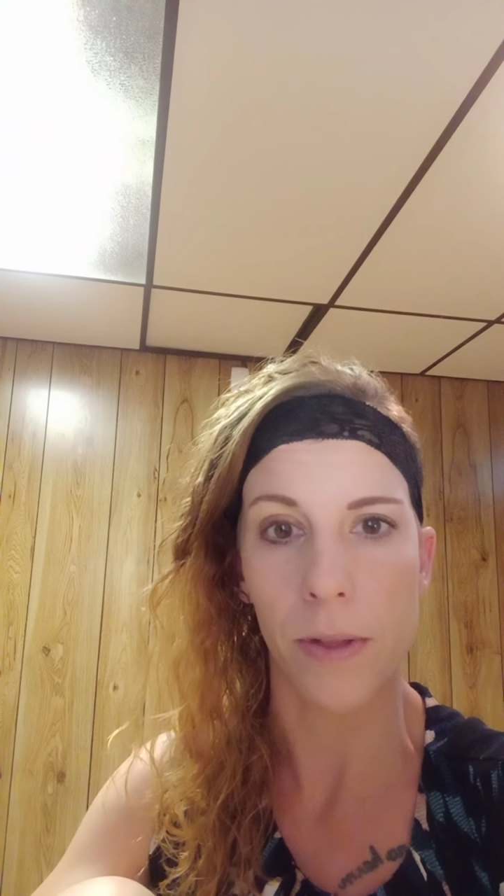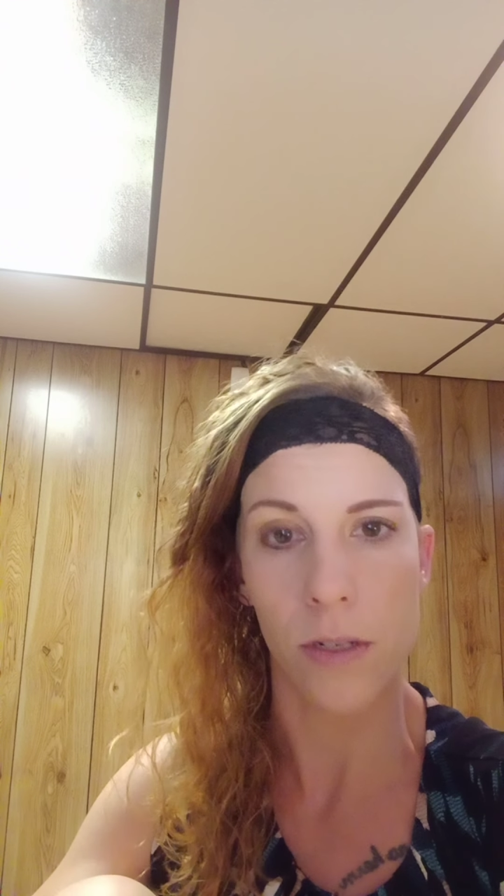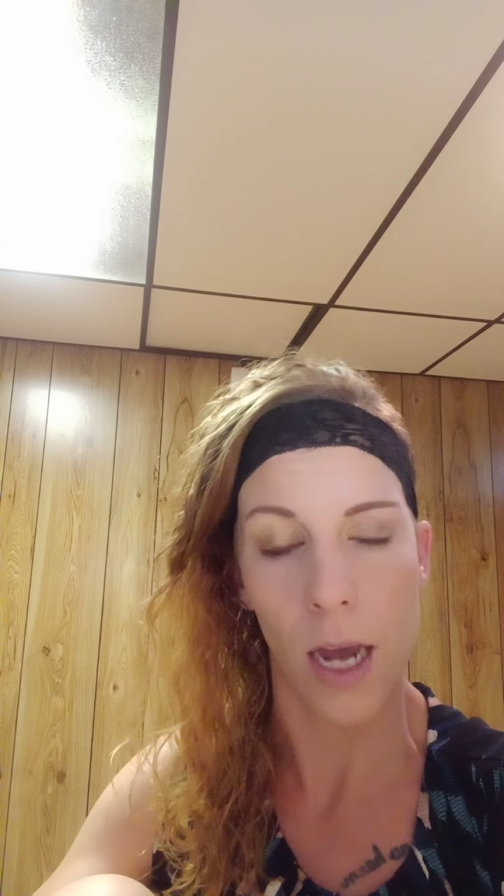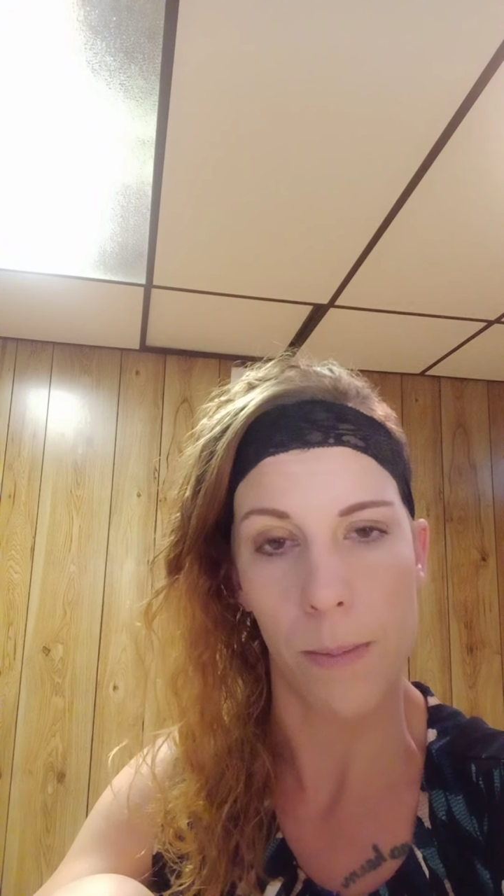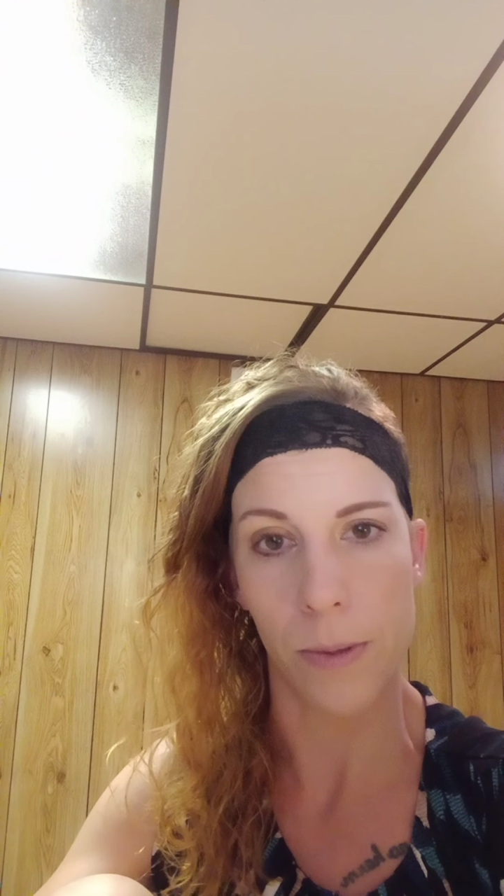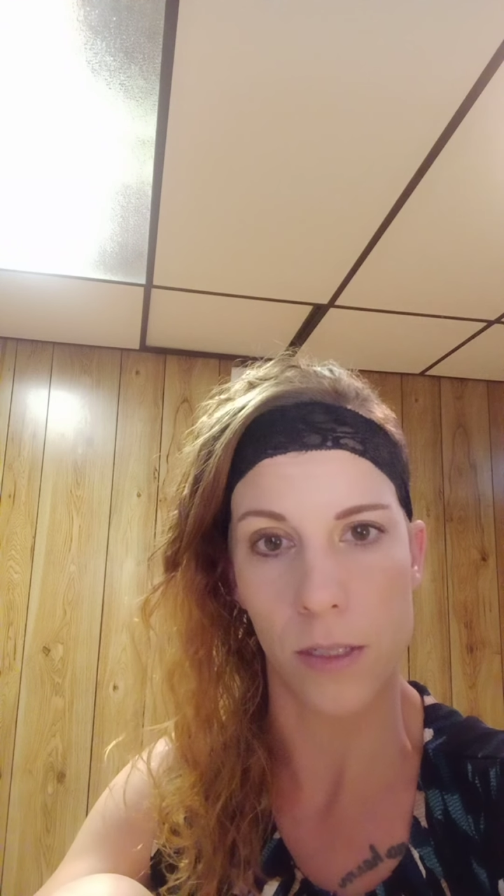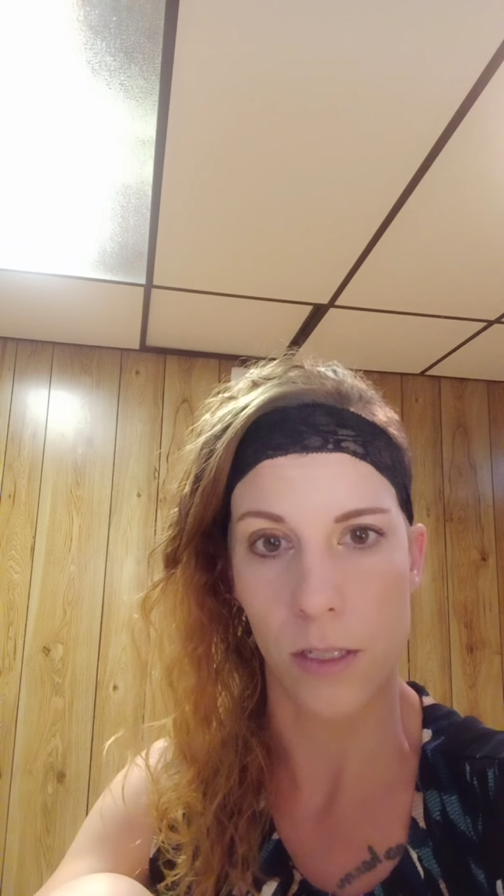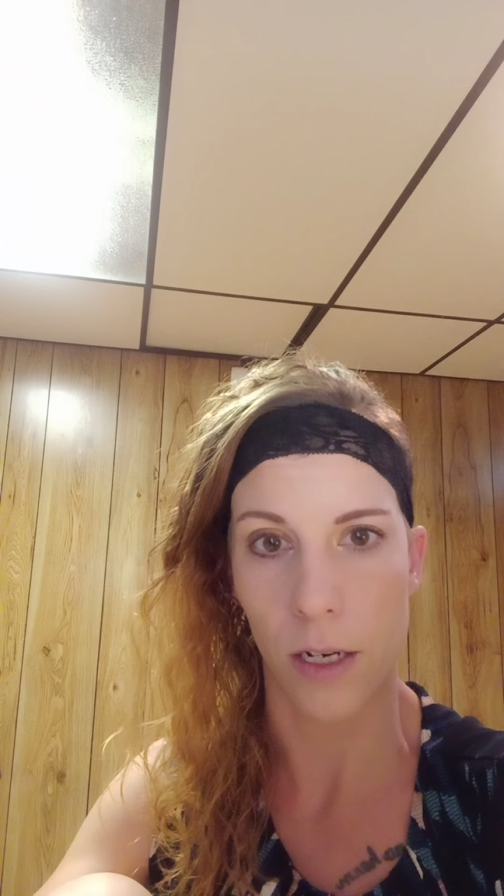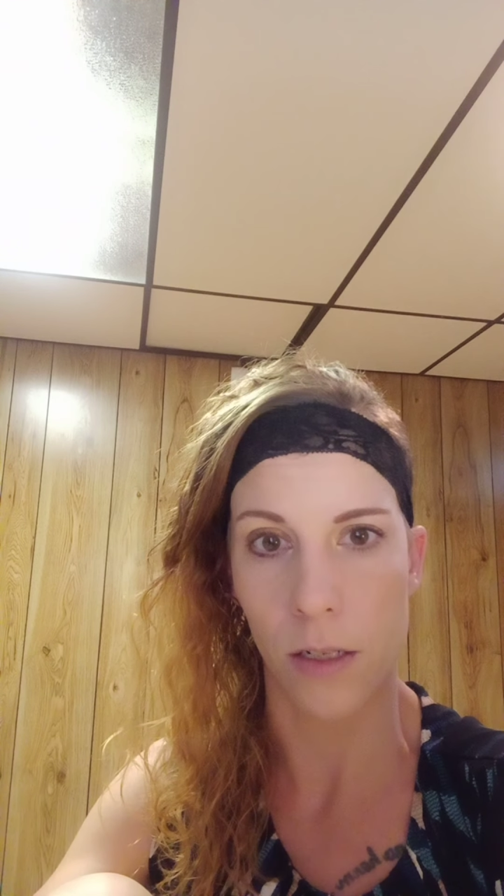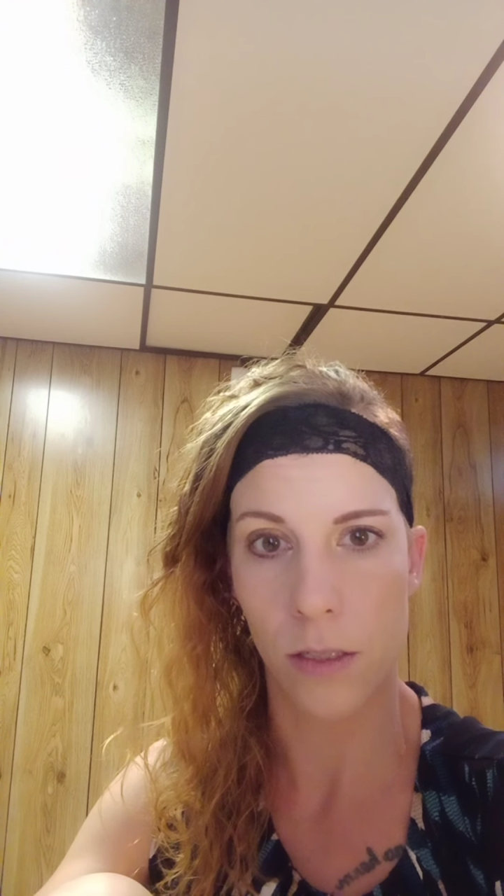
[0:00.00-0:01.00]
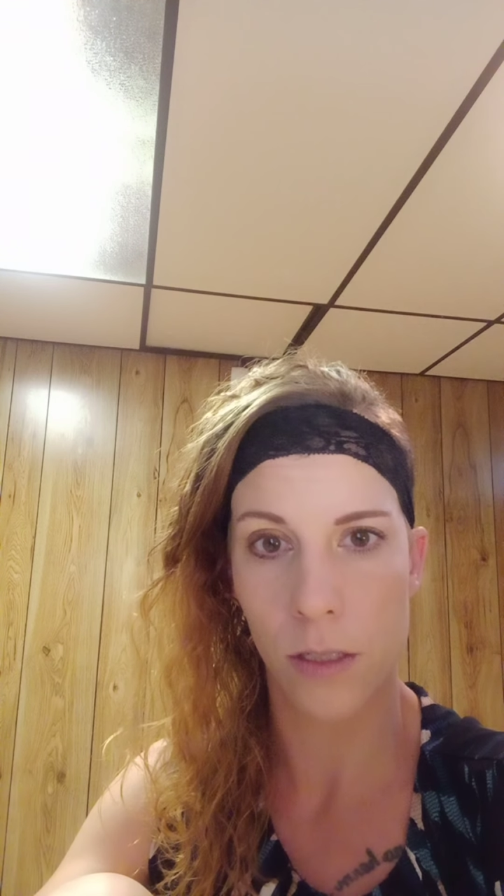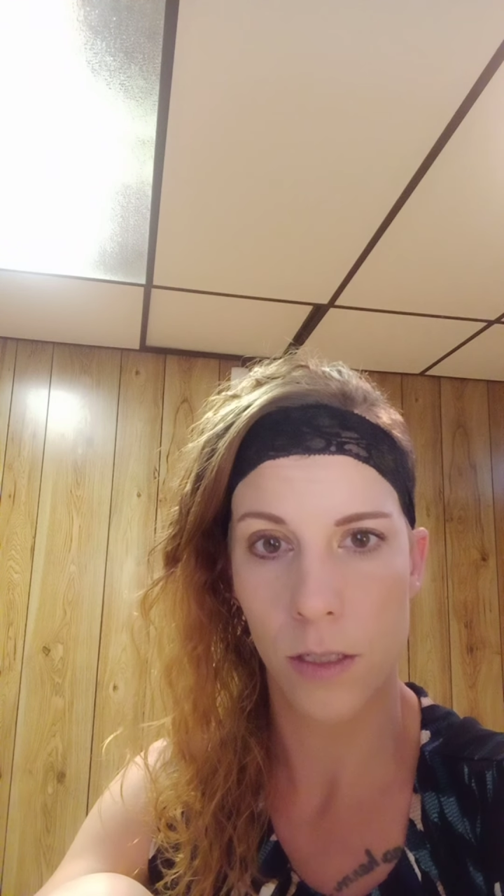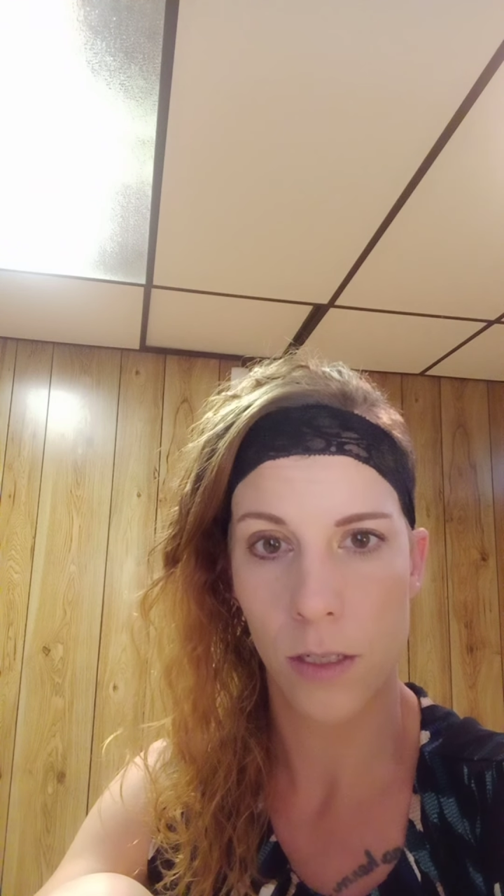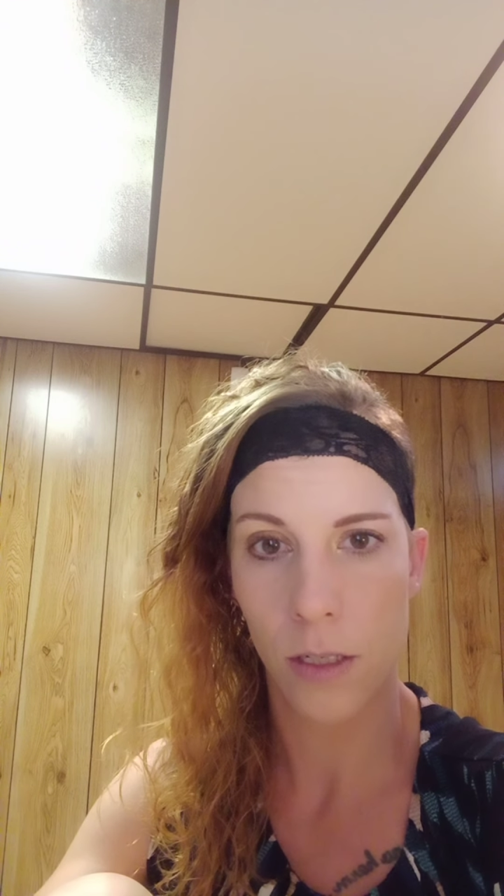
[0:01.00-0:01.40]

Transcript: at the top of the stairs.